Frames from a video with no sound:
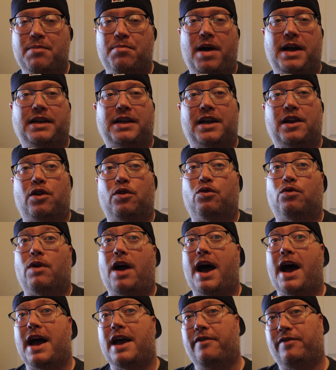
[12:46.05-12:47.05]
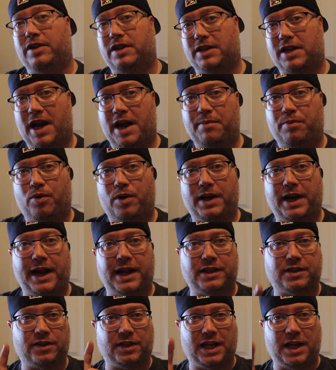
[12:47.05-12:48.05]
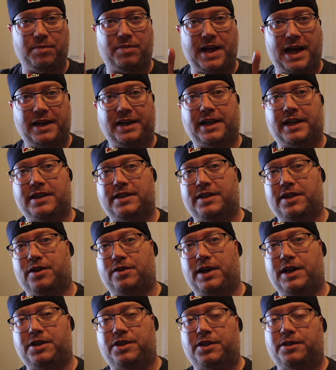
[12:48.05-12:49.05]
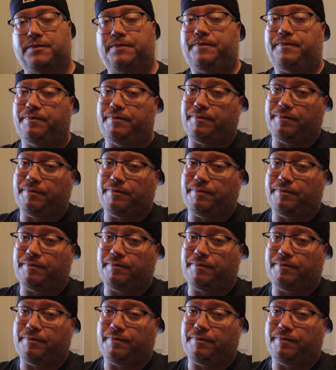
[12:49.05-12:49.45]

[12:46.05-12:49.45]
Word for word: it might not arrive in a 9.8. So keep that into consideration.